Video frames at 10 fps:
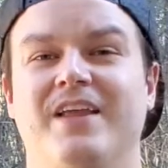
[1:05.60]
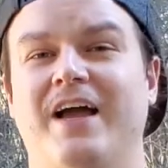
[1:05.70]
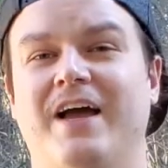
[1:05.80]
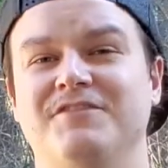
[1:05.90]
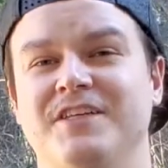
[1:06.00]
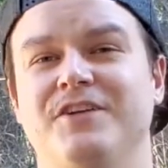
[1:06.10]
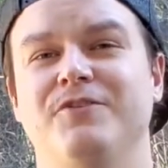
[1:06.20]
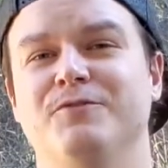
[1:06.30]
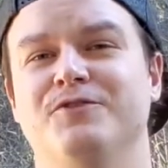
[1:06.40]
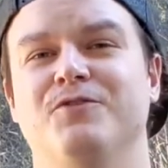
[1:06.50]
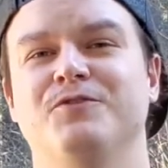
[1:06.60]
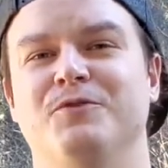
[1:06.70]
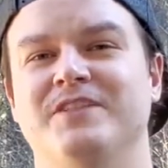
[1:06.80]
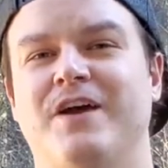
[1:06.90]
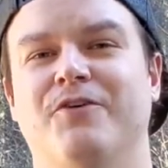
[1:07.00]
I've seen good results
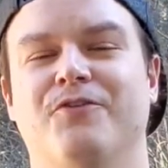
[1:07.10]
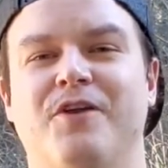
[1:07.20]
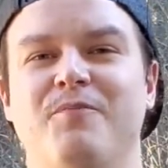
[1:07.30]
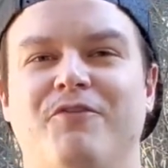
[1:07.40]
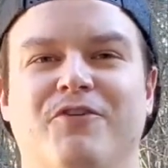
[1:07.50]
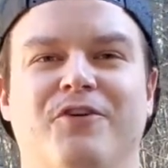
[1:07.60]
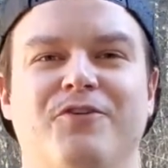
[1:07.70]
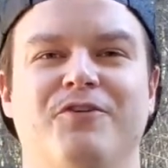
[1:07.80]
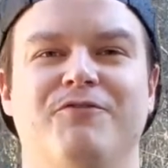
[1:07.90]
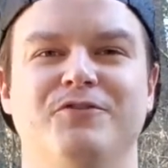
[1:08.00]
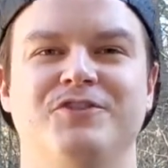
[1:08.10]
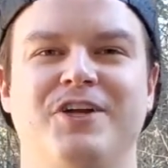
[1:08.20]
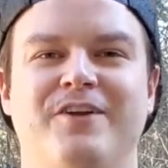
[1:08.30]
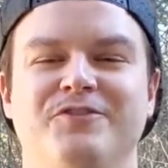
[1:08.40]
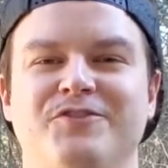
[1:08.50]
with sour cream over on Google Foods
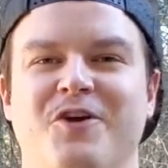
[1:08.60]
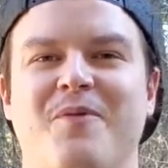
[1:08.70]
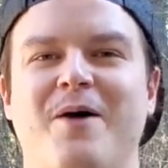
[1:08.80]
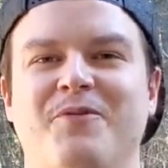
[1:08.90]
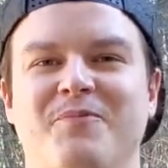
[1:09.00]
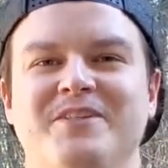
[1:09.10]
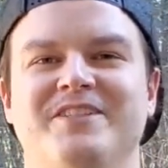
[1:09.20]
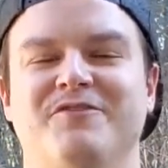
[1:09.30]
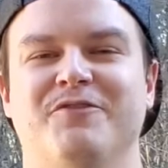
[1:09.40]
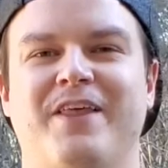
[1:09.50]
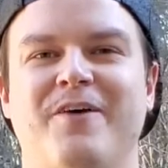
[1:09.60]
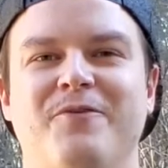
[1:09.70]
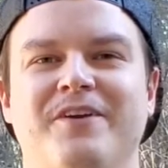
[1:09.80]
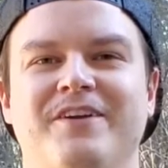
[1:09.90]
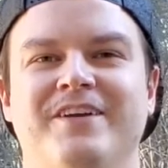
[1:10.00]
channel, so I'm optimistic for that
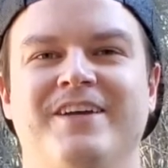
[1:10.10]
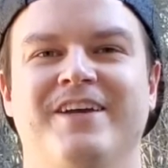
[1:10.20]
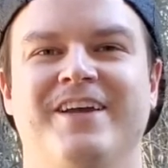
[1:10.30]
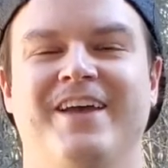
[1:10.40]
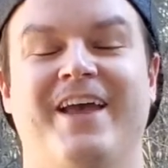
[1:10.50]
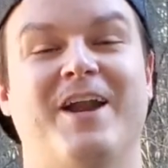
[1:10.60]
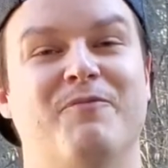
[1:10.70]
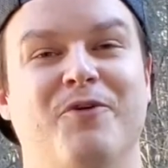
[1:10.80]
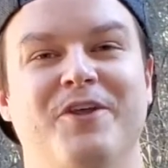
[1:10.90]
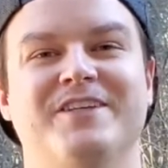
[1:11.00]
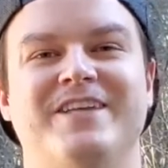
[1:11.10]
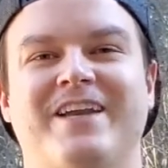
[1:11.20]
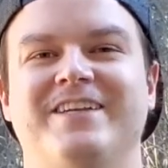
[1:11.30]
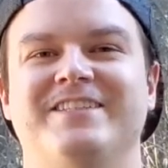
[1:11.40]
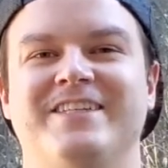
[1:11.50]
one. And I'm really
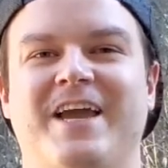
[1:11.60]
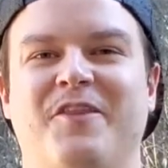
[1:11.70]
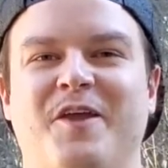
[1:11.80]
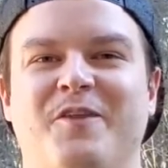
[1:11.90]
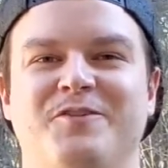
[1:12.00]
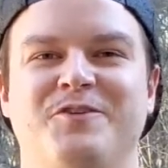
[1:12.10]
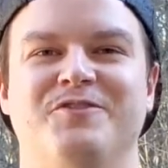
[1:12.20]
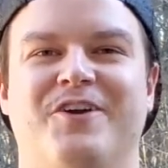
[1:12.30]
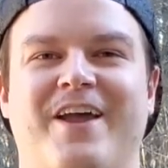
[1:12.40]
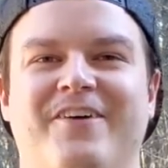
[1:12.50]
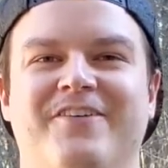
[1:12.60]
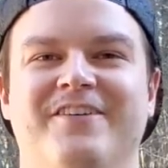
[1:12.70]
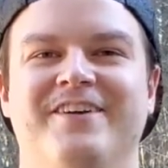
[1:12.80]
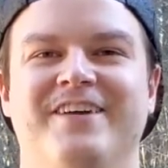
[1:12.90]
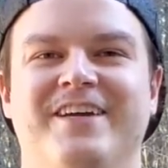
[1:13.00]
excited to see how the other 2 turn out.
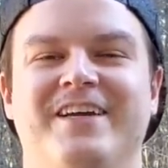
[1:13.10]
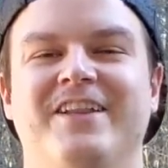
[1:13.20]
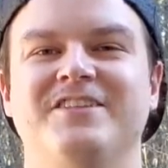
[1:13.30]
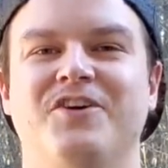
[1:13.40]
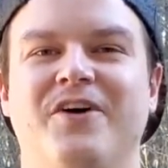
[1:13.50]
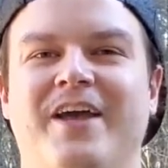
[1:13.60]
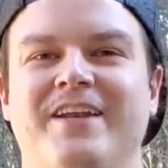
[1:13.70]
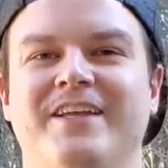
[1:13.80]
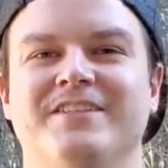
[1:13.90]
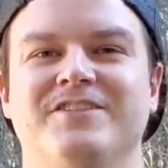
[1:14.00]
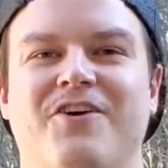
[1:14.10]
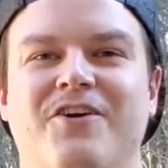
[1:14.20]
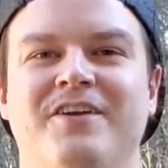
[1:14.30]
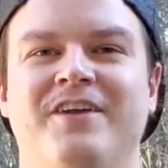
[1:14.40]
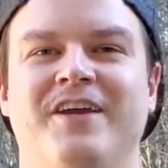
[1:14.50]
Let's go ahead and get
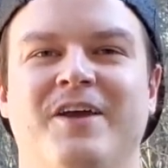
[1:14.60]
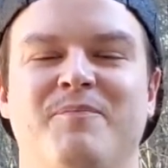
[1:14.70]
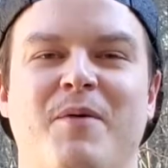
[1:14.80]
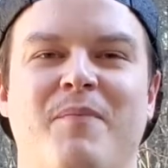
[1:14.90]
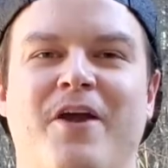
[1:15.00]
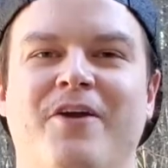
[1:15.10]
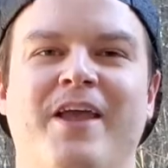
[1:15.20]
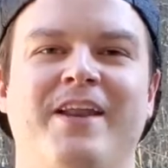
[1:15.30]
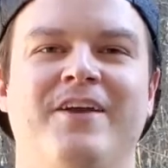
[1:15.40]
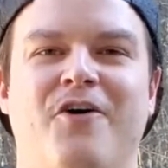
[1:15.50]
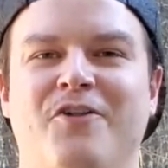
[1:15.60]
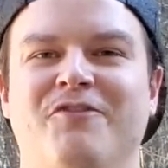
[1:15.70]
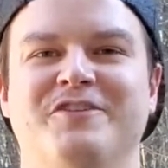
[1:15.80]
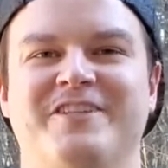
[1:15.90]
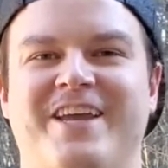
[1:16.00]
started by marinating all of
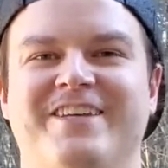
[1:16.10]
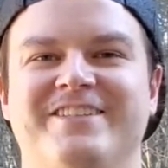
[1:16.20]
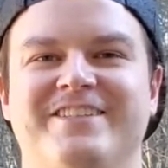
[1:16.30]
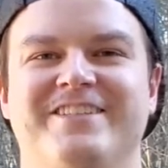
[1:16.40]
our steaks.